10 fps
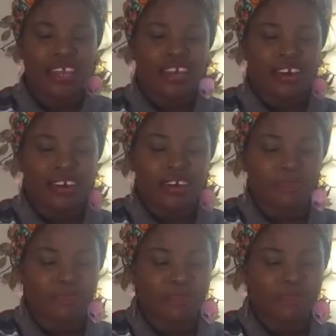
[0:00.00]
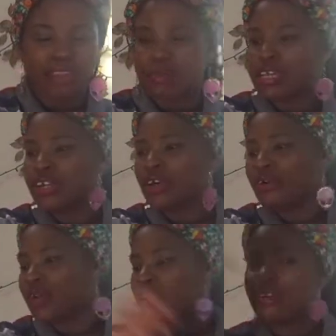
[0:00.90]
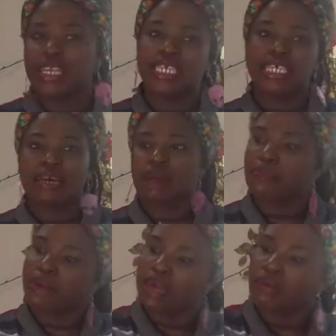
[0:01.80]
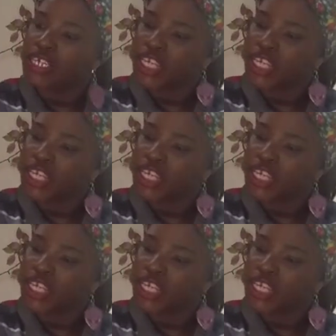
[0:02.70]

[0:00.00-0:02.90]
But I'm going to go in and take my paintbrush